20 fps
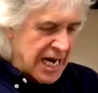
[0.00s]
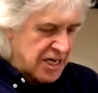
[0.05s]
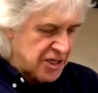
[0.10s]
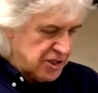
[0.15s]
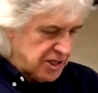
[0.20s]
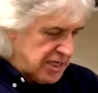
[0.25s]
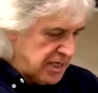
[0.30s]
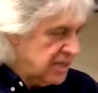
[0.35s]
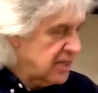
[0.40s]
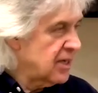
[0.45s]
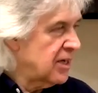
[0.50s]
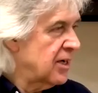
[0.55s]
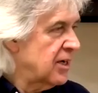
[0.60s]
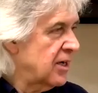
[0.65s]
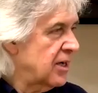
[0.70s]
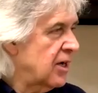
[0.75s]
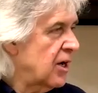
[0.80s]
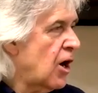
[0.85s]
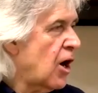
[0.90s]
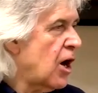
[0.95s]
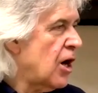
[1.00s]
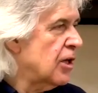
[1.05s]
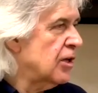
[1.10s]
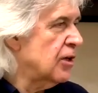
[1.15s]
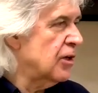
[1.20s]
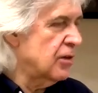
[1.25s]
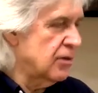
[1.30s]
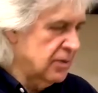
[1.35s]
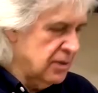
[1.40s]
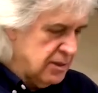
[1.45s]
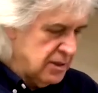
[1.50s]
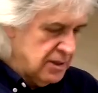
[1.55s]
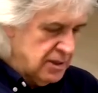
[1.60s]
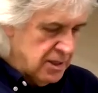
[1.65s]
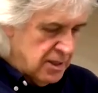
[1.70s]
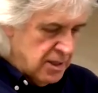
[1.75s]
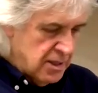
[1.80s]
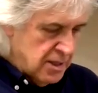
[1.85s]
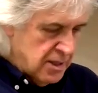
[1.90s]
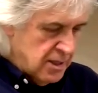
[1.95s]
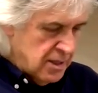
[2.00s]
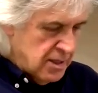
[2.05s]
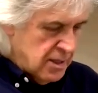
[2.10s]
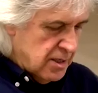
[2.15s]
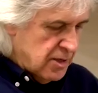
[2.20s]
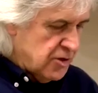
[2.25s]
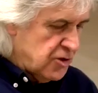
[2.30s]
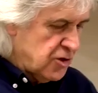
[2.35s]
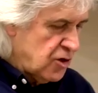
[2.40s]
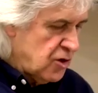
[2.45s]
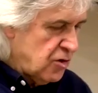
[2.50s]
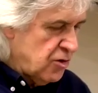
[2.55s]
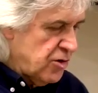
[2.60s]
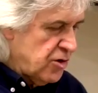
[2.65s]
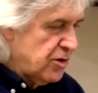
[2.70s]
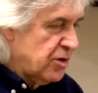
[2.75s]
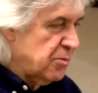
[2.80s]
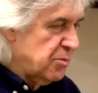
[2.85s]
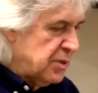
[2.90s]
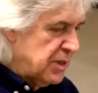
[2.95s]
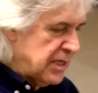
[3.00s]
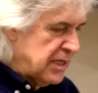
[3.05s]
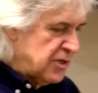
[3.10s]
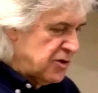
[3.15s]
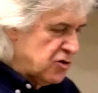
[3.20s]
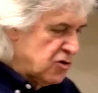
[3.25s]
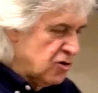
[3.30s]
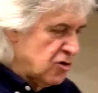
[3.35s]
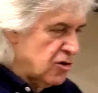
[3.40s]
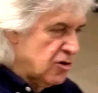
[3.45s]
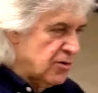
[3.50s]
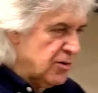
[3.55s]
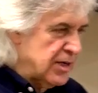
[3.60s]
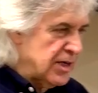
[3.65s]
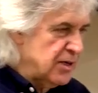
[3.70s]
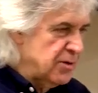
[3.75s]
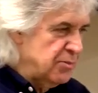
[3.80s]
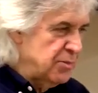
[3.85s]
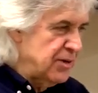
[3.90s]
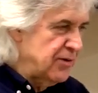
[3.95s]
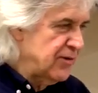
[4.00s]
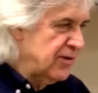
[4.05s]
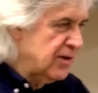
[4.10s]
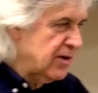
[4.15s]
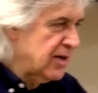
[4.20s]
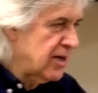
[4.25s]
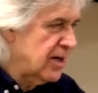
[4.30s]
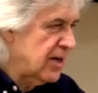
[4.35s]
actually hollow. So you can pass her around. Be very